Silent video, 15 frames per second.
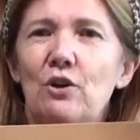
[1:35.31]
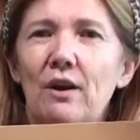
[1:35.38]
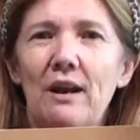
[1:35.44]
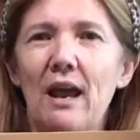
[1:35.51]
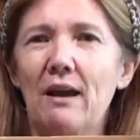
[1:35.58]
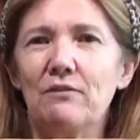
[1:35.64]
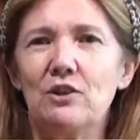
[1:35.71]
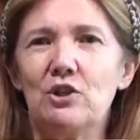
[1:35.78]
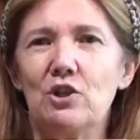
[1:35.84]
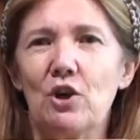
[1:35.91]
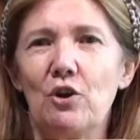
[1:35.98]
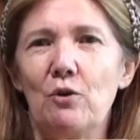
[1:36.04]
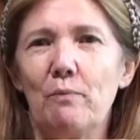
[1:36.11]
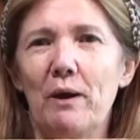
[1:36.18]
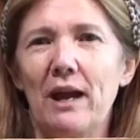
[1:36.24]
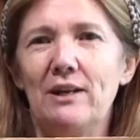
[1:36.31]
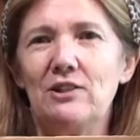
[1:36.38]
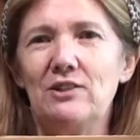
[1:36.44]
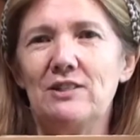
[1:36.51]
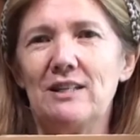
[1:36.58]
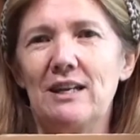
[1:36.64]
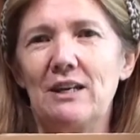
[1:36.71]
don't have to show your
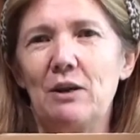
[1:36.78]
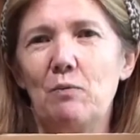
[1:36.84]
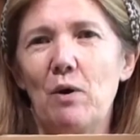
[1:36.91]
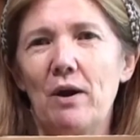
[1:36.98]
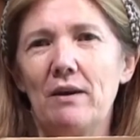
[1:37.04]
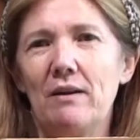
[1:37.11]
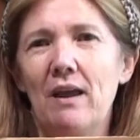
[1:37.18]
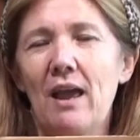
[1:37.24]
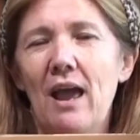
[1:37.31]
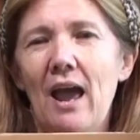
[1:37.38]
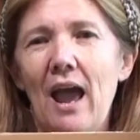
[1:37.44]
pages to anyone.